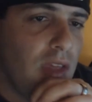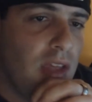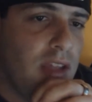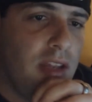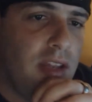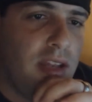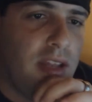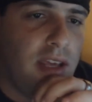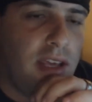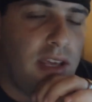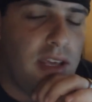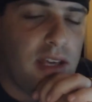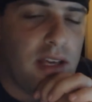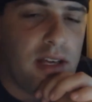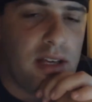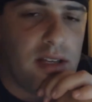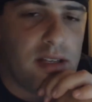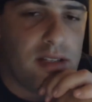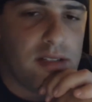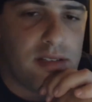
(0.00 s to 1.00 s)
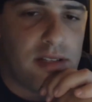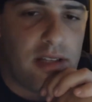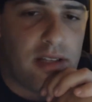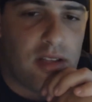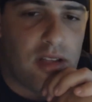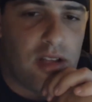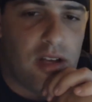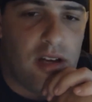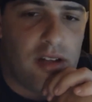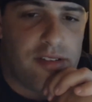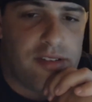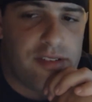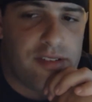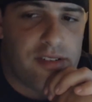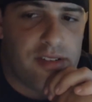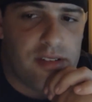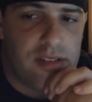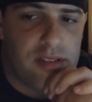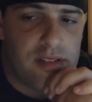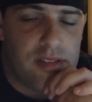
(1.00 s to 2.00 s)
and then they
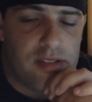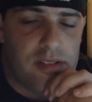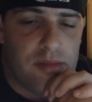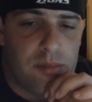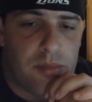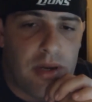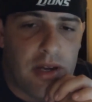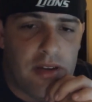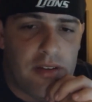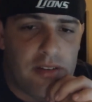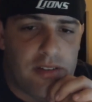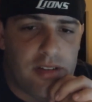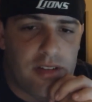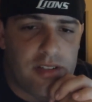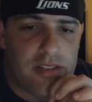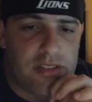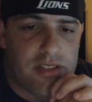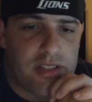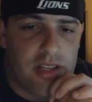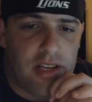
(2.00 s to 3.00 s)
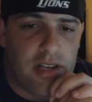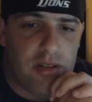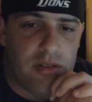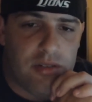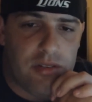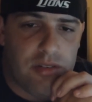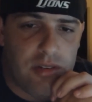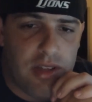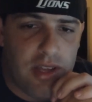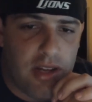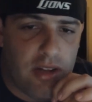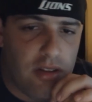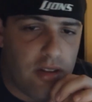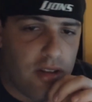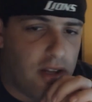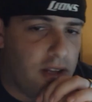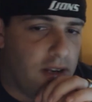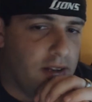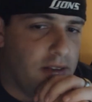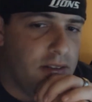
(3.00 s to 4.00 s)
lost by a touchdown to
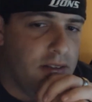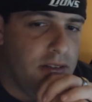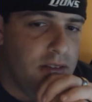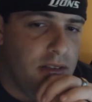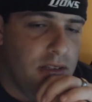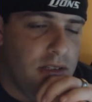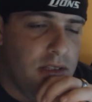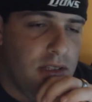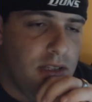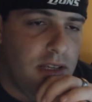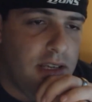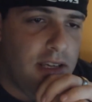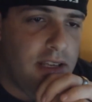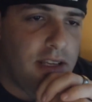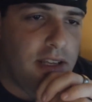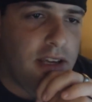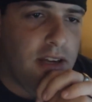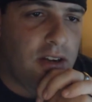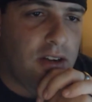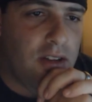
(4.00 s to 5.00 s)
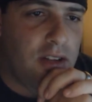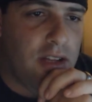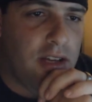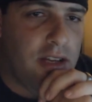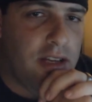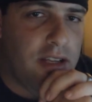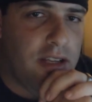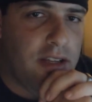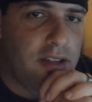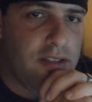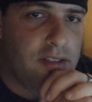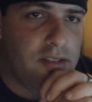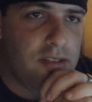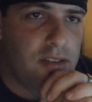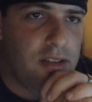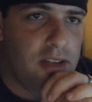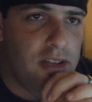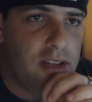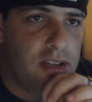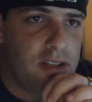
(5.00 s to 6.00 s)
Carolina in Carolina
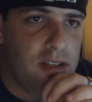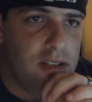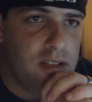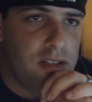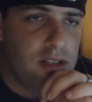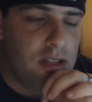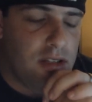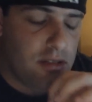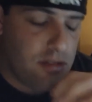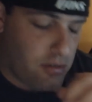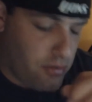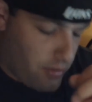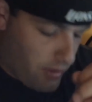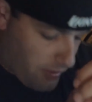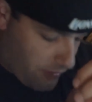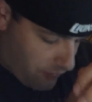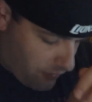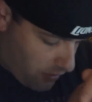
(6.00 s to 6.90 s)
yesterday. So they